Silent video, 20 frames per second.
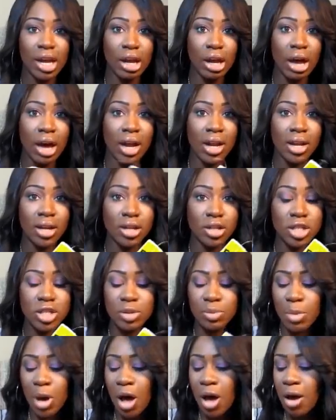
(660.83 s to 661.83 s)
and I got it in a
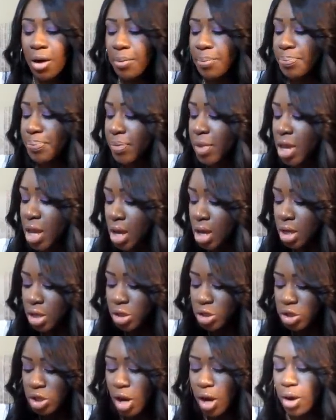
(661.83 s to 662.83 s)
small.
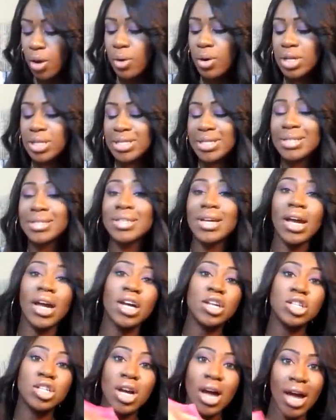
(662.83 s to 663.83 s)
So since I
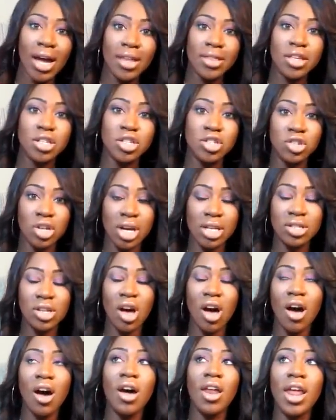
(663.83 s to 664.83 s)
had tried this dress
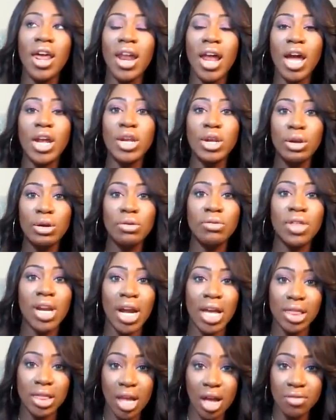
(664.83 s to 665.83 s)
on and I knew that
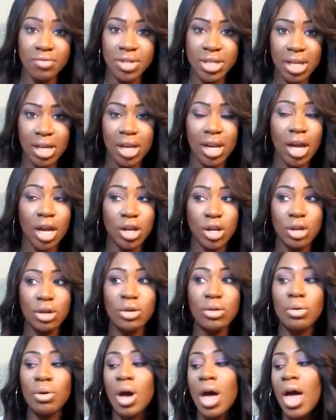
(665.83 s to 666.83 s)
I loved it and I
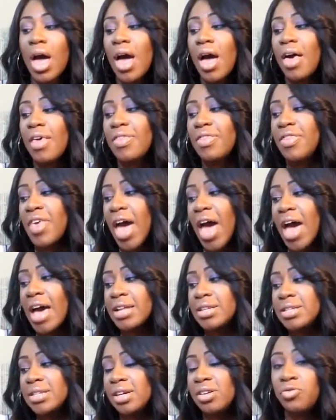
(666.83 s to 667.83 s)
knew
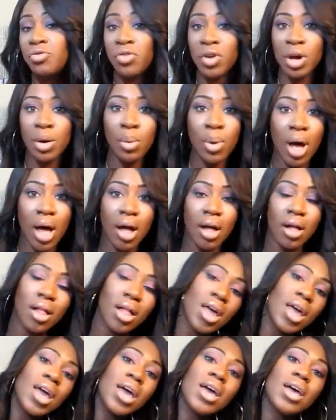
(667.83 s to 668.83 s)
that it fit well
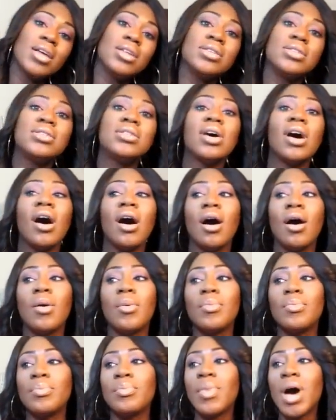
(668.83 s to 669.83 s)
and
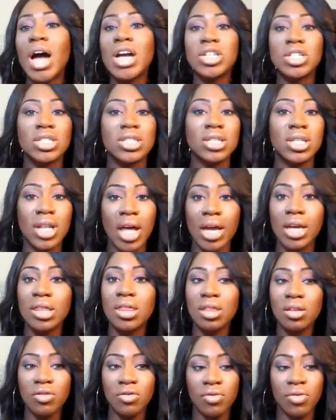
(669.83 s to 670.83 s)
I just
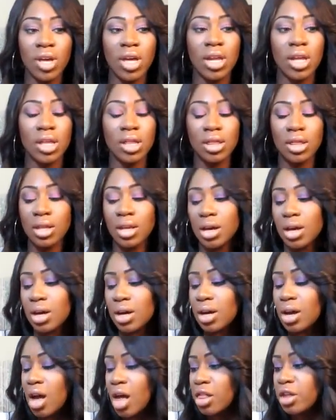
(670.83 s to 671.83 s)
liked the fit and
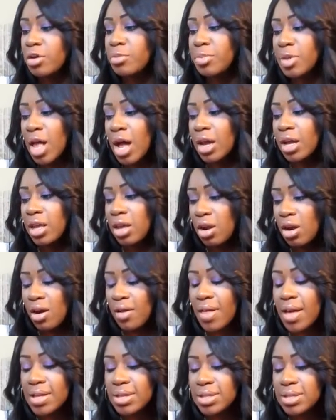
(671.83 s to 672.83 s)
the color blocking and
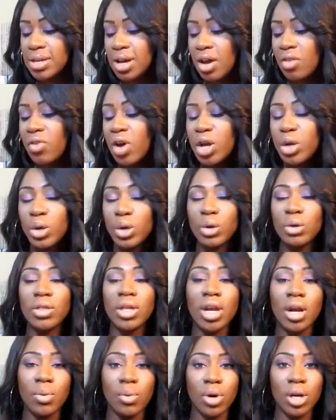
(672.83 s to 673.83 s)
all that stuff, I knew
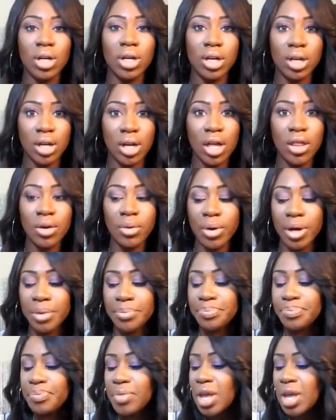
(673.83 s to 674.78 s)
that I wanted another one.